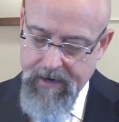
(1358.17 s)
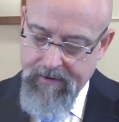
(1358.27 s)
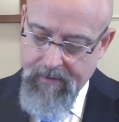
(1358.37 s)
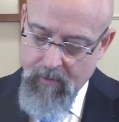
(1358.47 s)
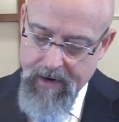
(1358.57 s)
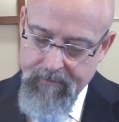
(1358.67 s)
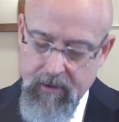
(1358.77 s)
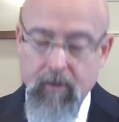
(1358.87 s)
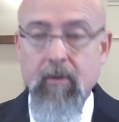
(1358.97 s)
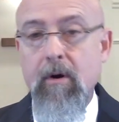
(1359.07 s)
why haven't
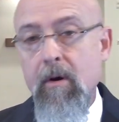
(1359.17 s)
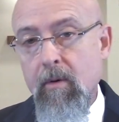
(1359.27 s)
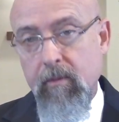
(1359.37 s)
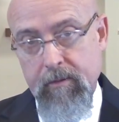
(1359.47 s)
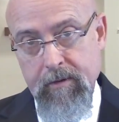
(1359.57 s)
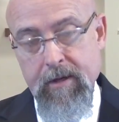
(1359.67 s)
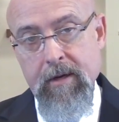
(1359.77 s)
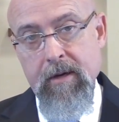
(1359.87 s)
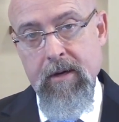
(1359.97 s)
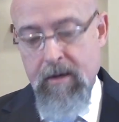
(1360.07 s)
you grown
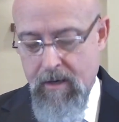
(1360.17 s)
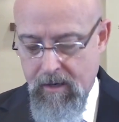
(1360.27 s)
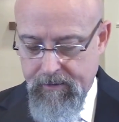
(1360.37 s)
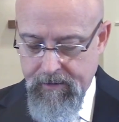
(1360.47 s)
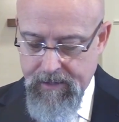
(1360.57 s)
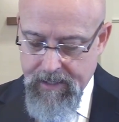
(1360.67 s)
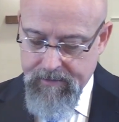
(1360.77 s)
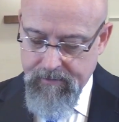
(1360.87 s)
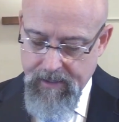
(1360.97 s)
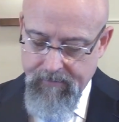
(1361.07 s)
uh, to the
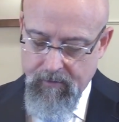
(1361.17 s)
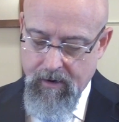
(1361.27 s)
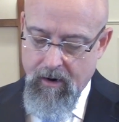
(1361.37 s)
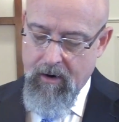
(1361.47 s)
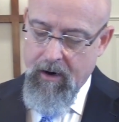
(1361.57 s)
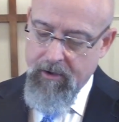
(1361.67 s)
next level? Are, are